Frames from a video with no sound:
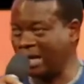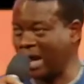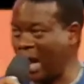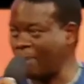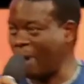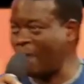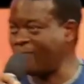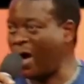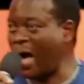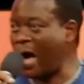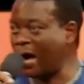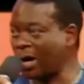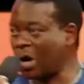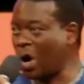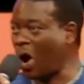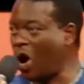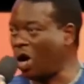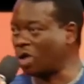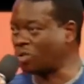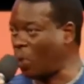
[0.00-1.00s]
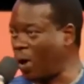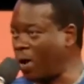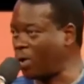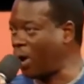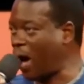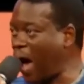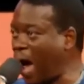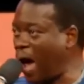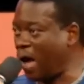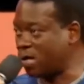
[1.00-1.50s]
name of our God, we
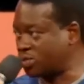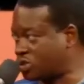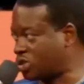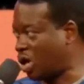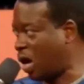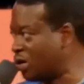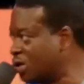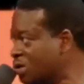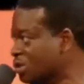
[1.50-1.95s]
rise.